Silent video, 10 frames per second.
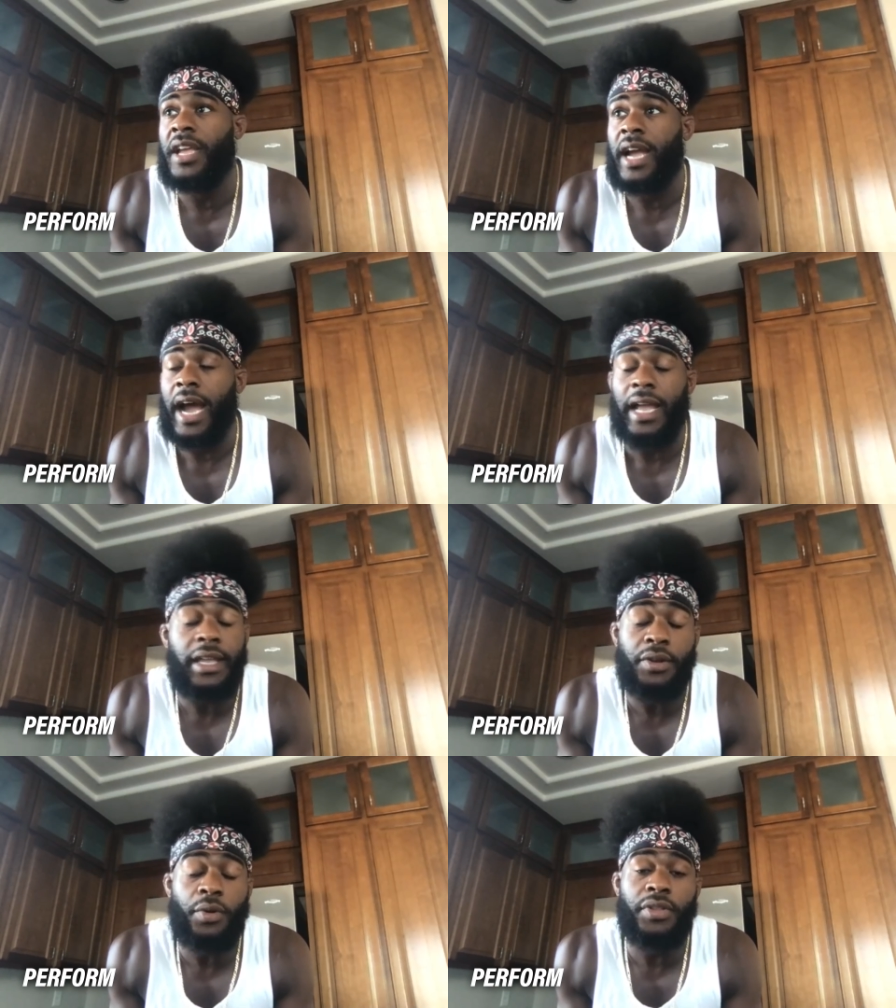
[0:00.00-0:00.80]
I
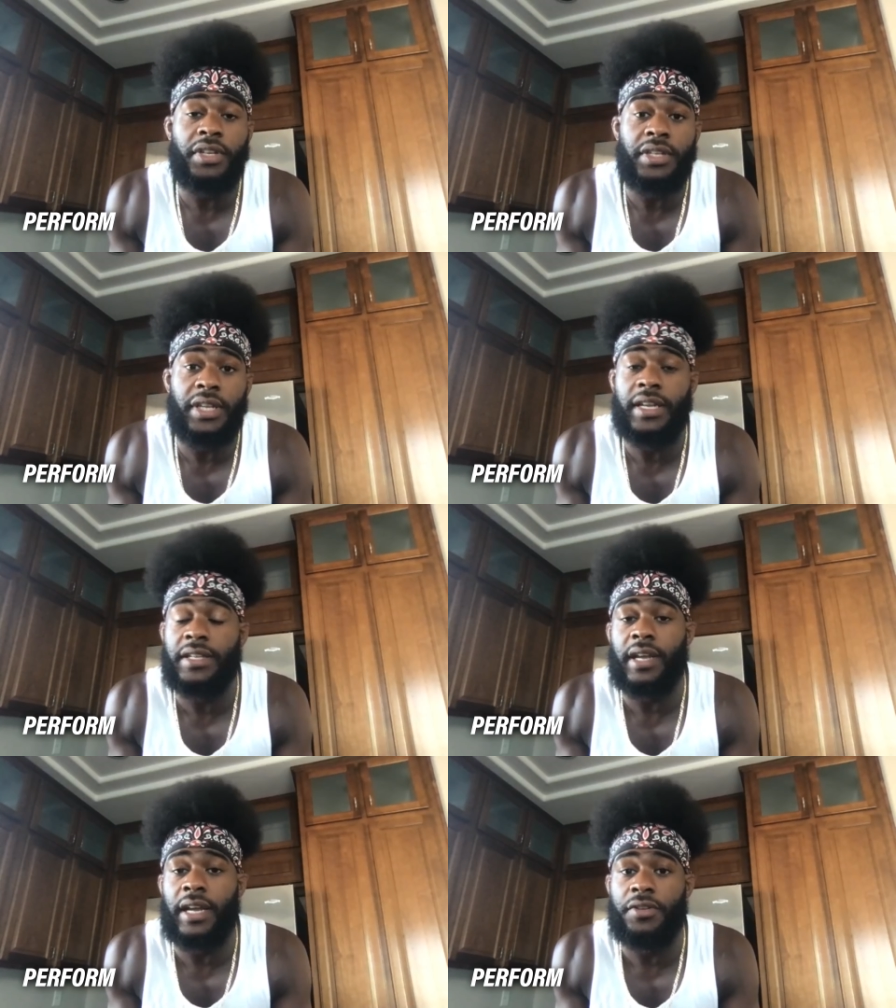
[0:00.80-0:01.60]
eat all these
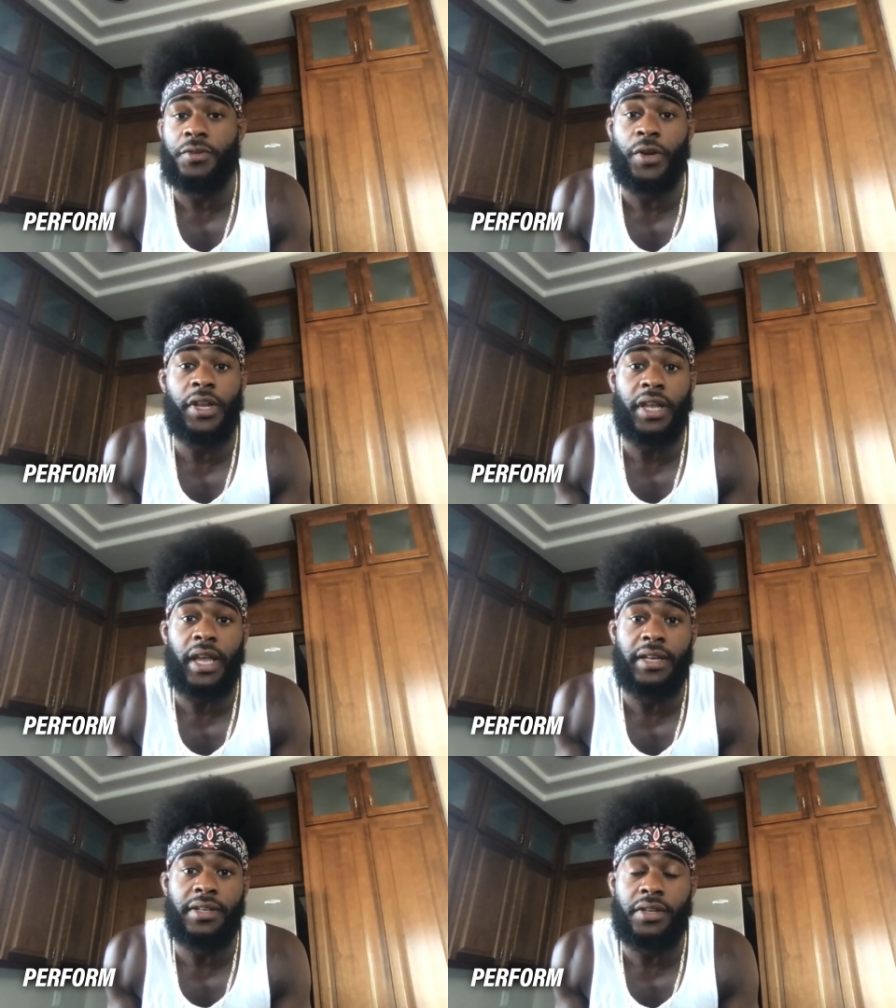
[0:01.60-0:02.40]
things. I drink
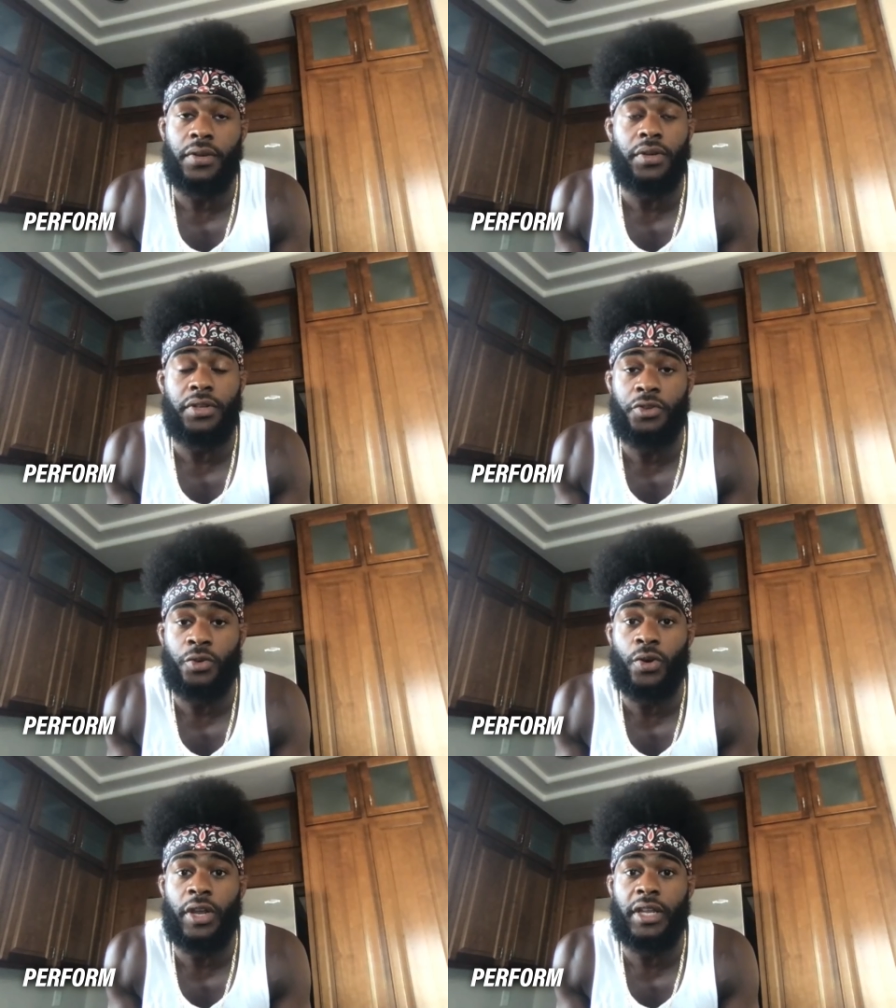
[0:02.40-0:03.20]
and still
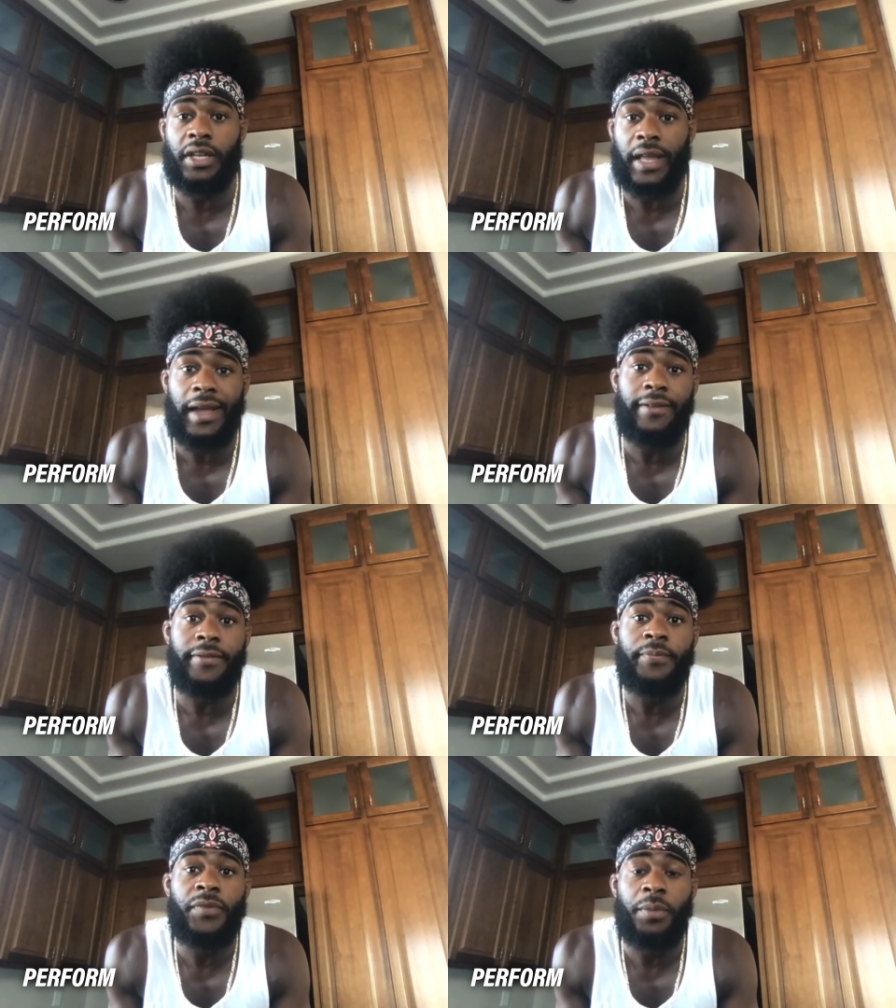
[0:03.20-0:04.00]
enjoy life,
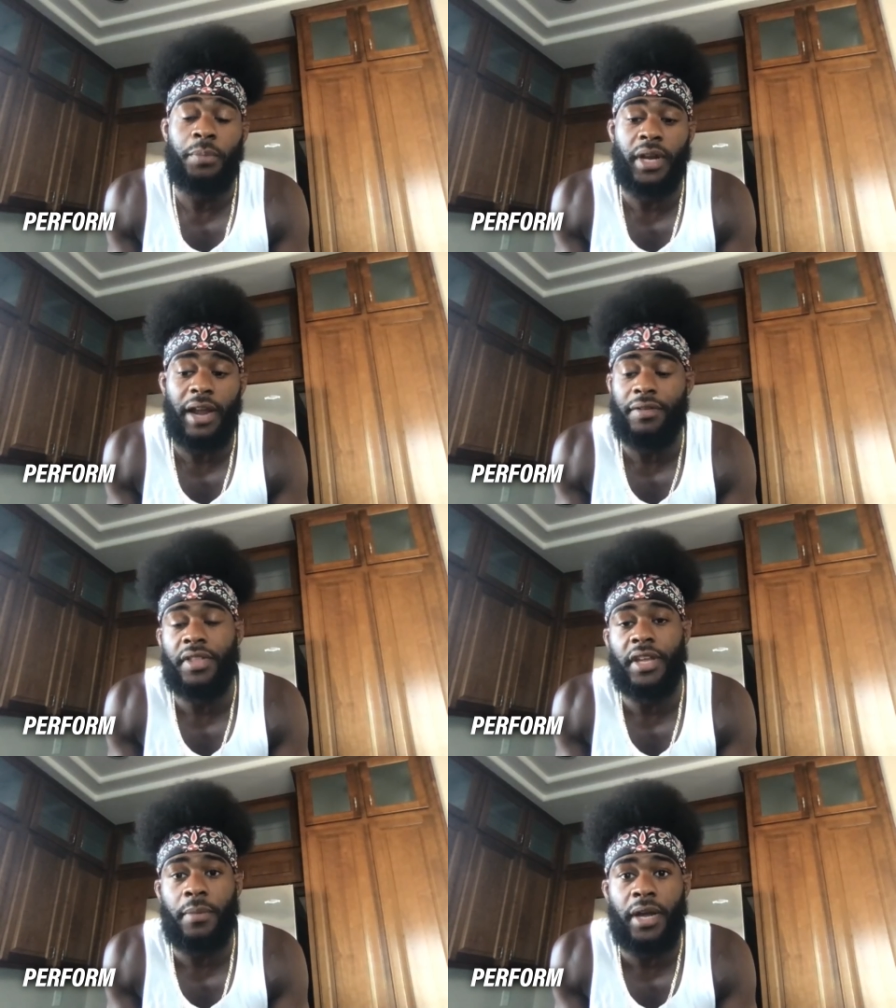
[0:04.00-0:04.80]
but
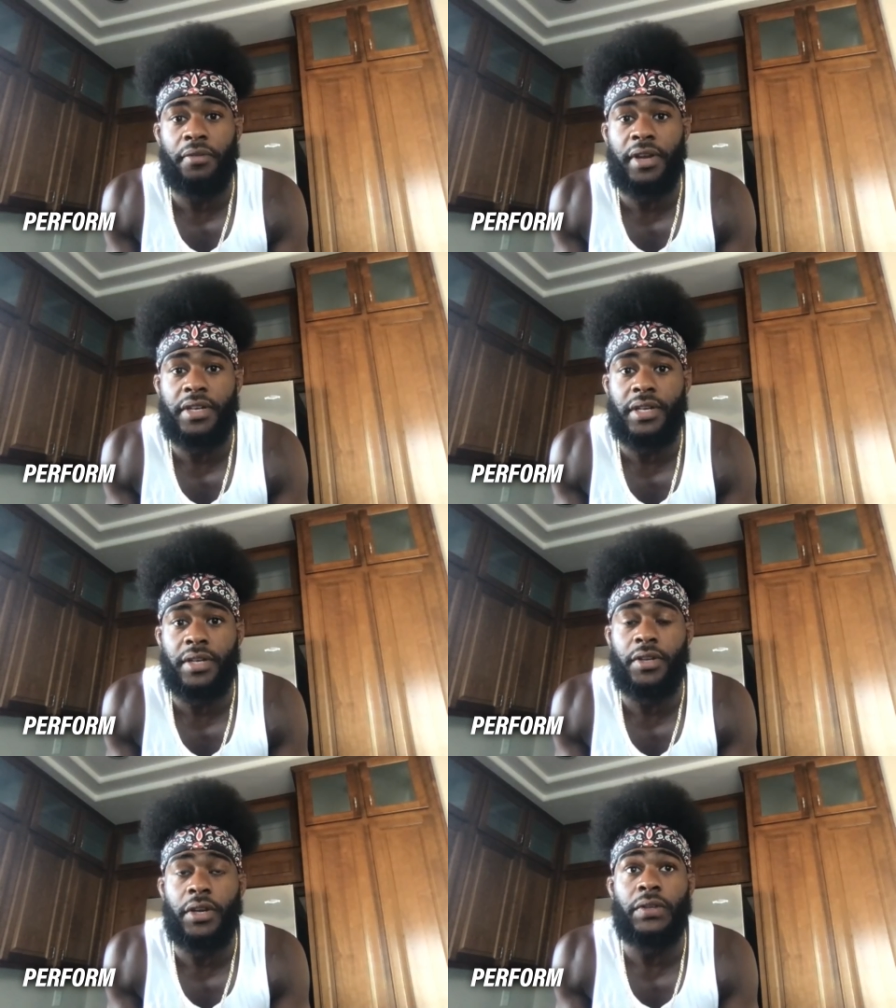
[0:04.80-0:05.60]
everything in moderation,
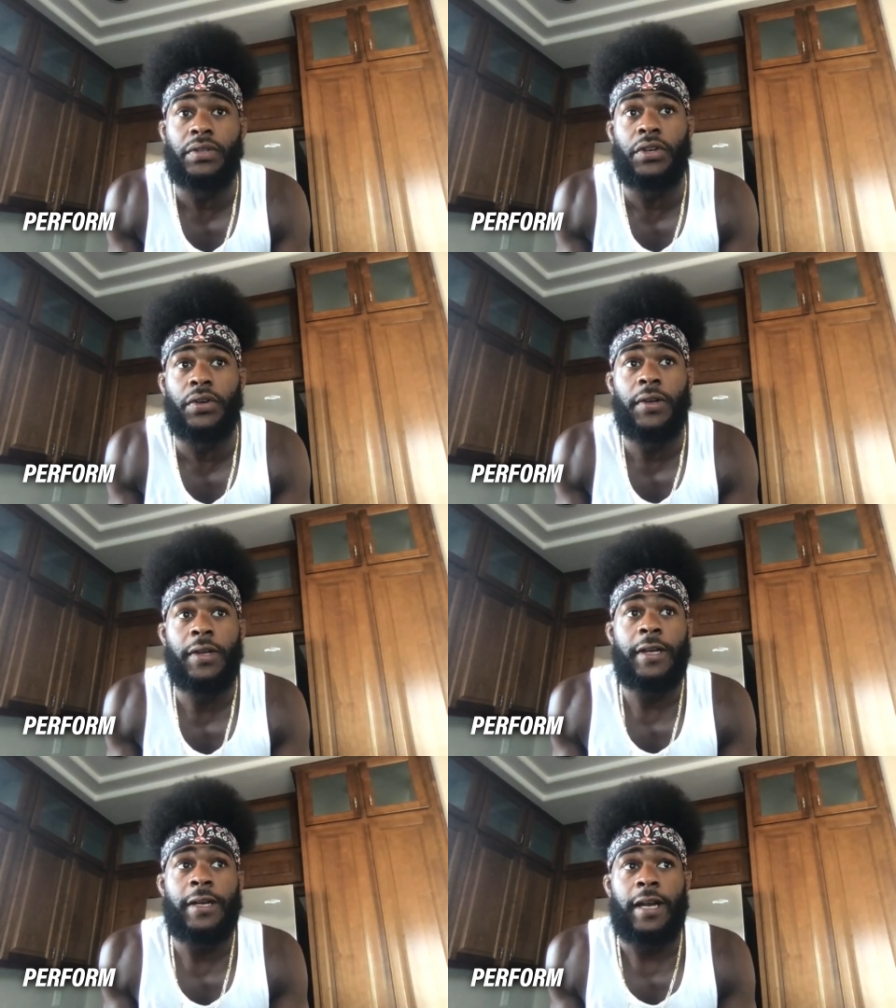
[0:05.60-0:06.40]
you know? So
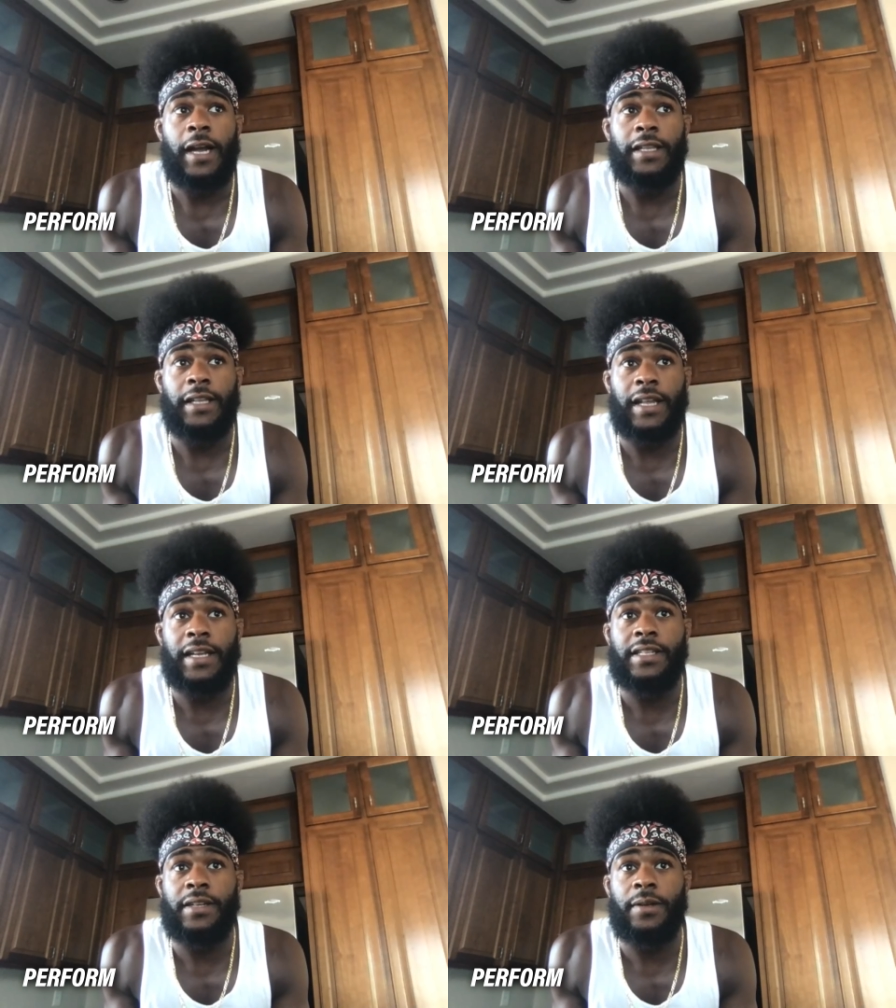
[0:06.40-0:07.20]
I think
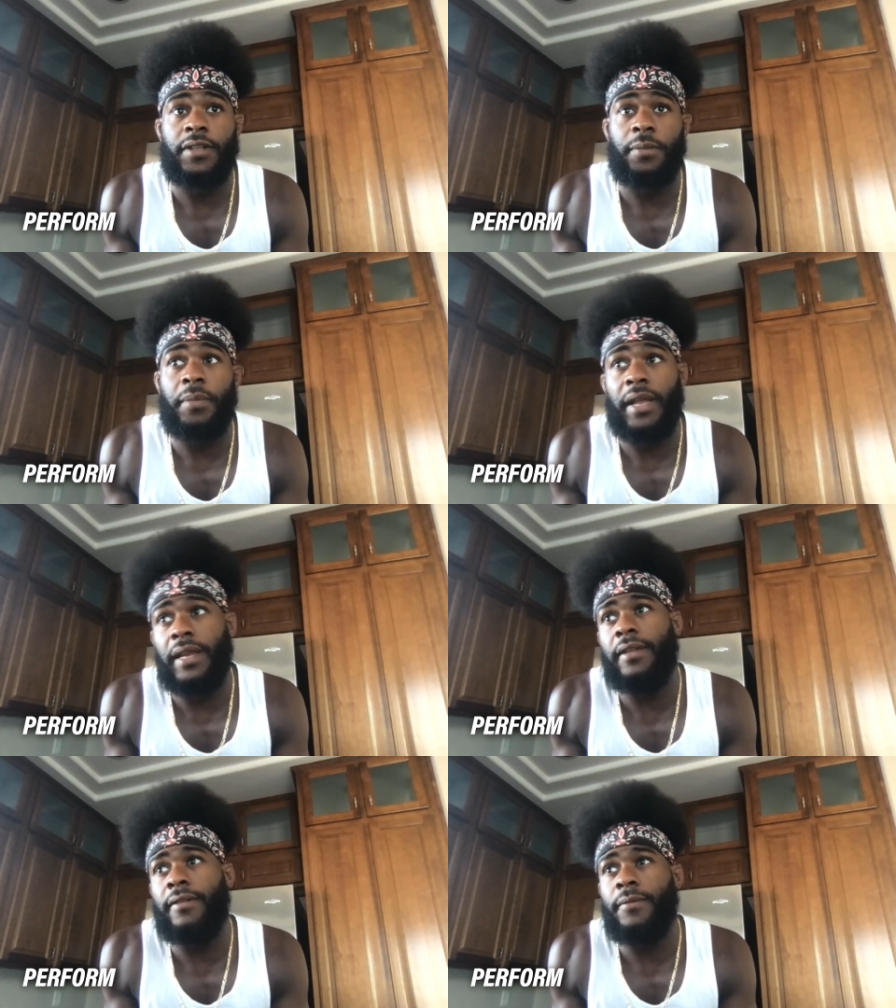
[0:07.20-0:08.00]
that's the
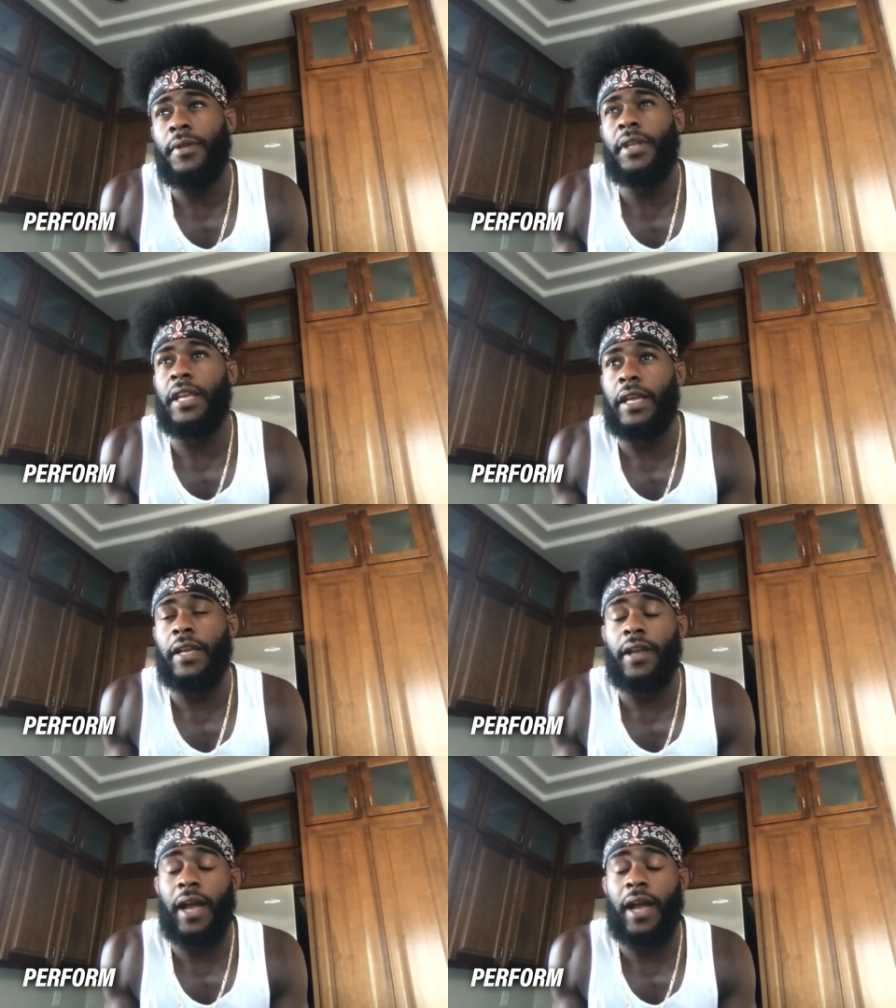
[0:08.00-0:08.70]
main key.